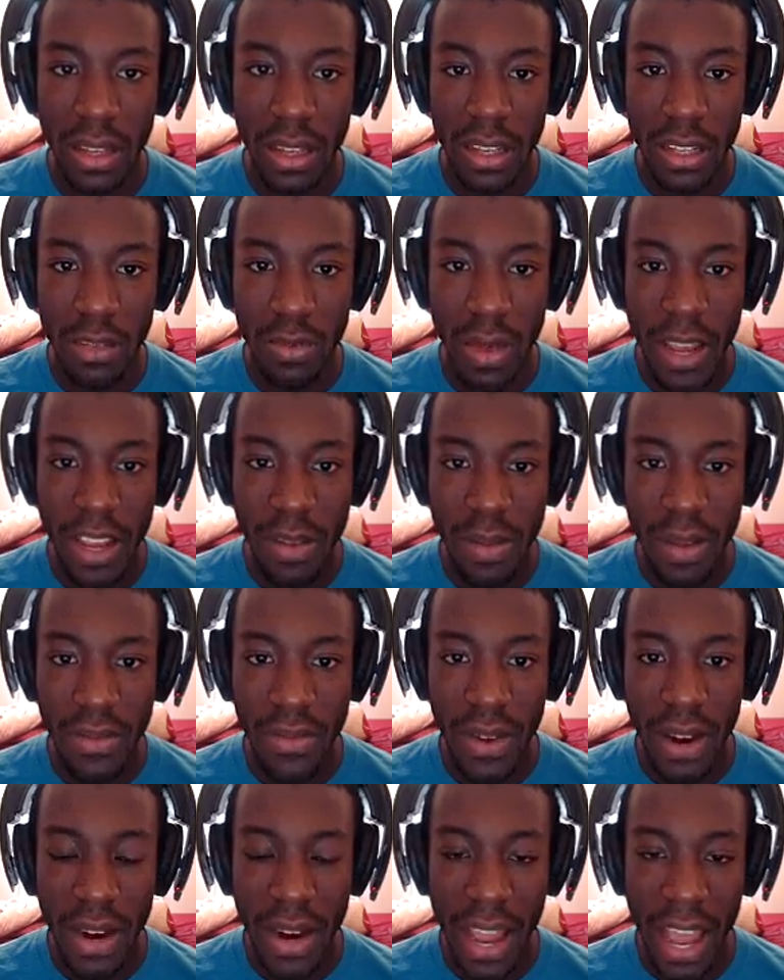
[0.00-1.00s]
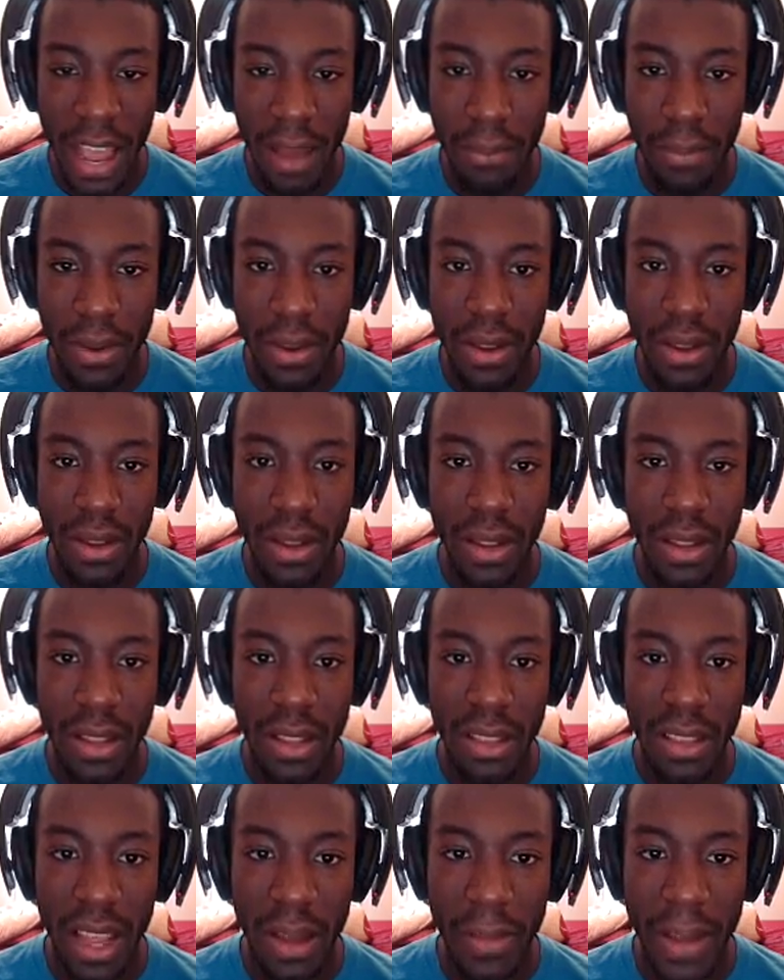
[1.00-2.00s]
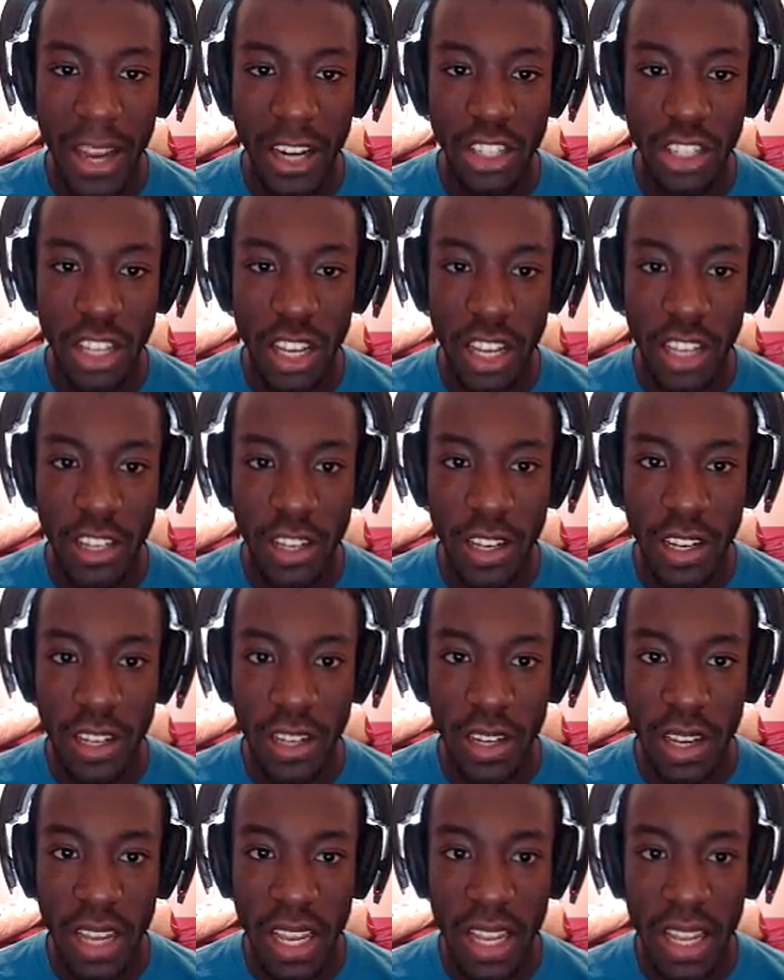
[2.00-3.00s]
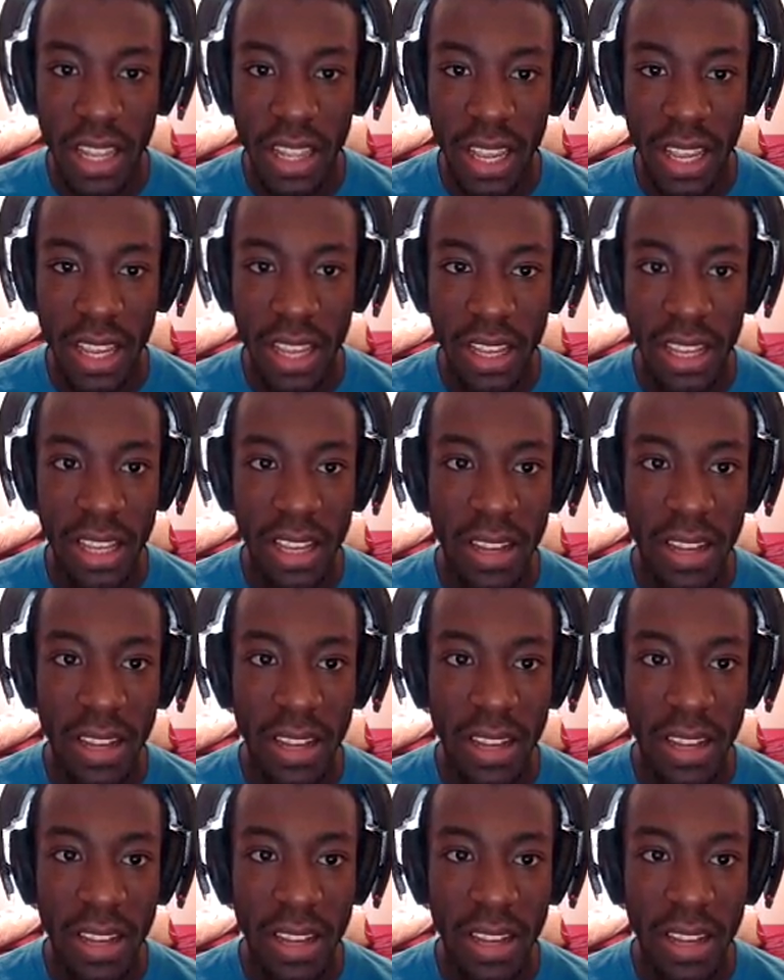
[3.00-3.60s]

It's making me very happy that I'm actually in, like